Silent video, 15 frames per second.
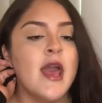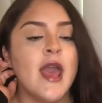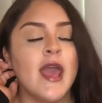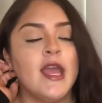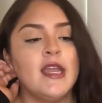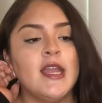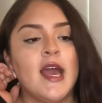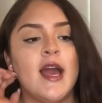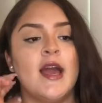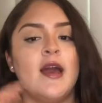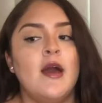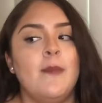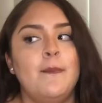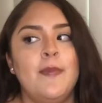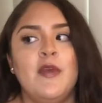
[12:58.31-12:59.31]
And
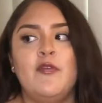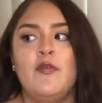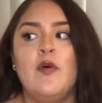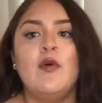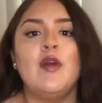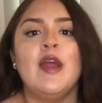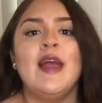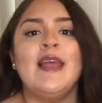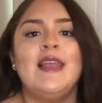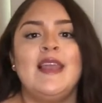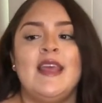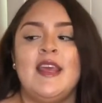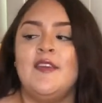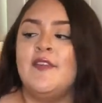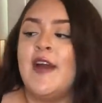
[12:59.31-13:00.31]
before I leave,